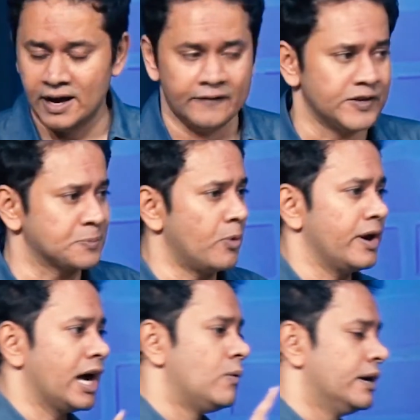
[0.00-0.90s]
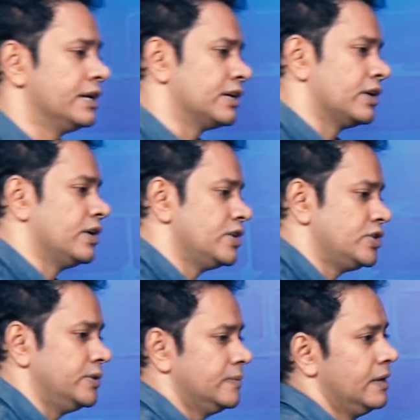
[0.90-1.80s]
And this morning, I want to encourage
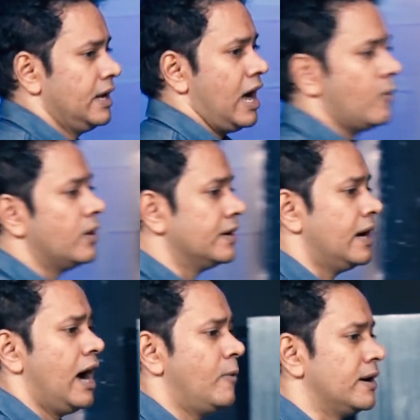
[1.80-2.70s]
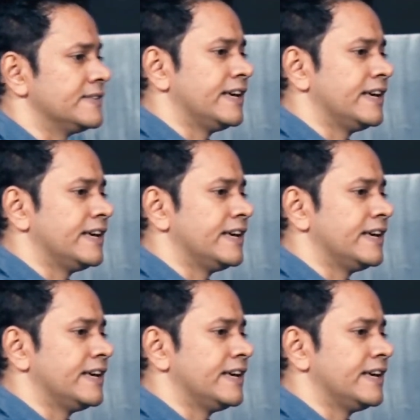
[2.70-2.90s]
you I want to I want to